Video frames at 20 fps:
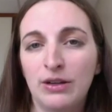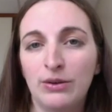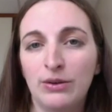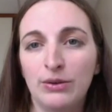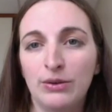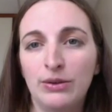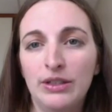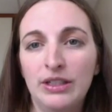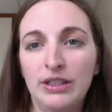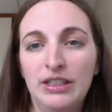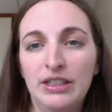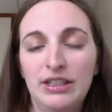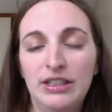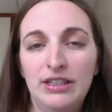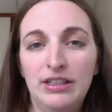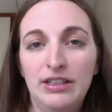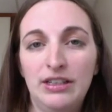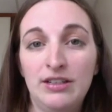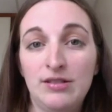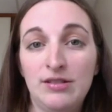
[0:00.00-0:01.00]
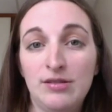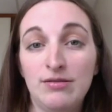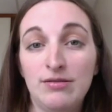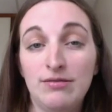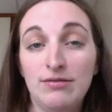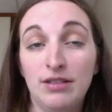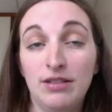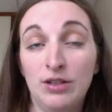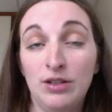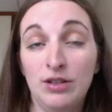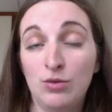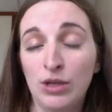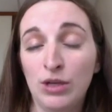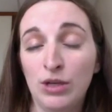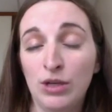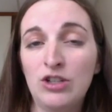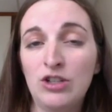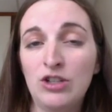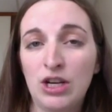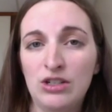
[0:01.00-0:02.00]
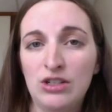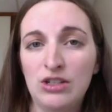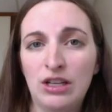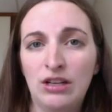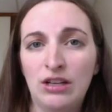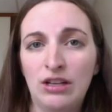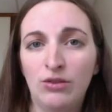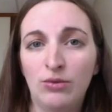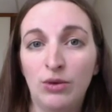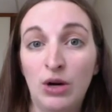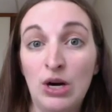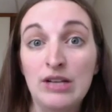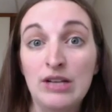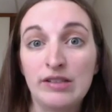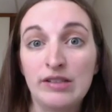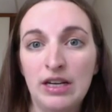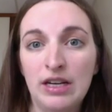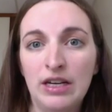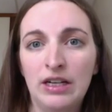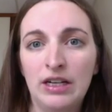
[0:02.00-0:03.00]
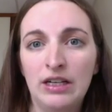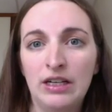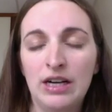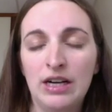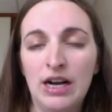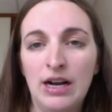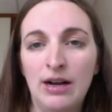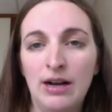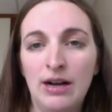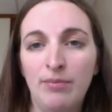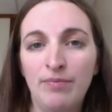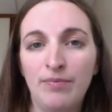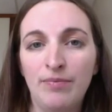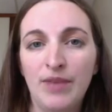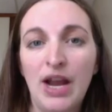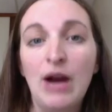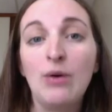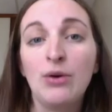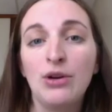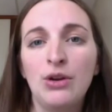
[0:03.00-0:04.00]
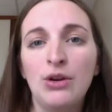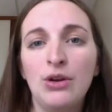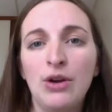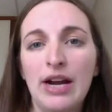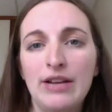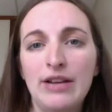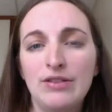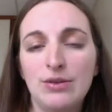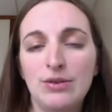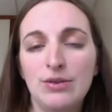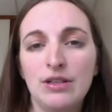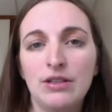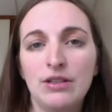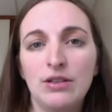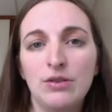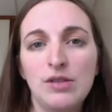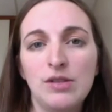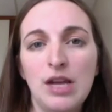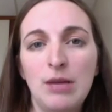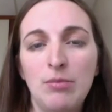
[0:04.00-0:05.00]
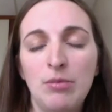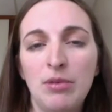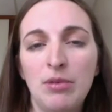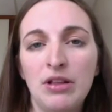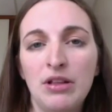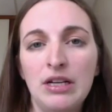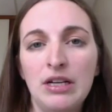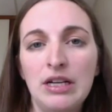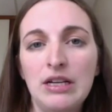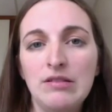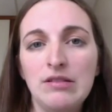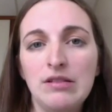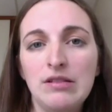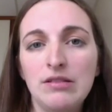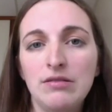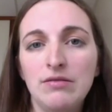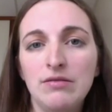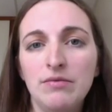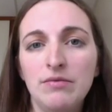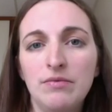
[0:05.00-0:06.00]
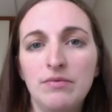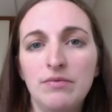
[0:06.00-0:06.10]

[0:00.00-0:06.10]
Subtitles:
So it's really changed things for us here. How are you guys using those capabilities?